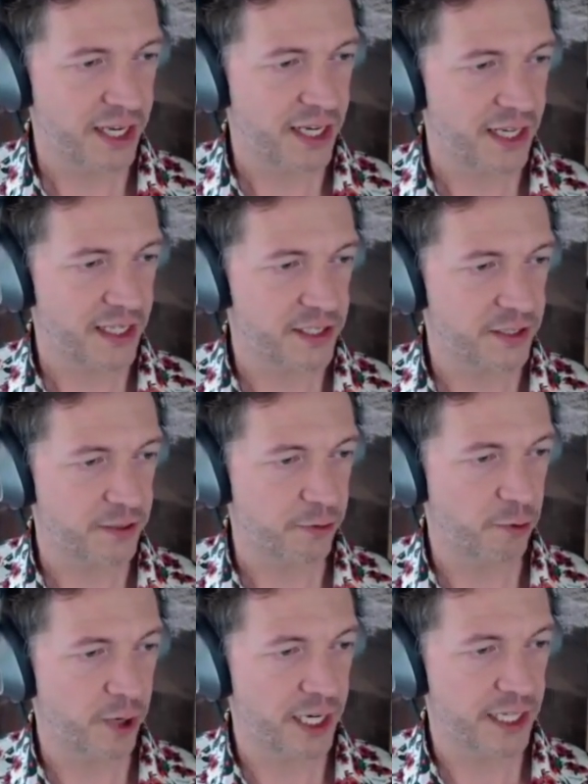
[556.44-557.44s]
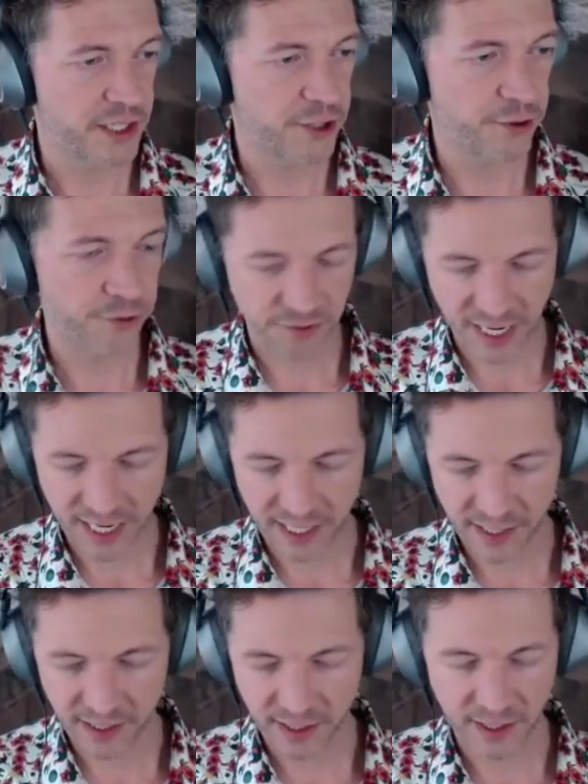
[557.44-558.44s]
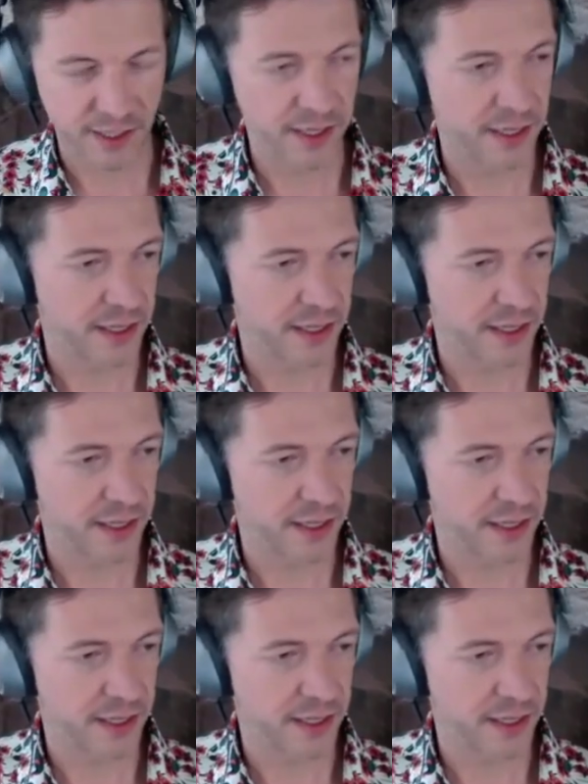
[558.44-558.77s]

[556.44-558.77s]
because we want it to find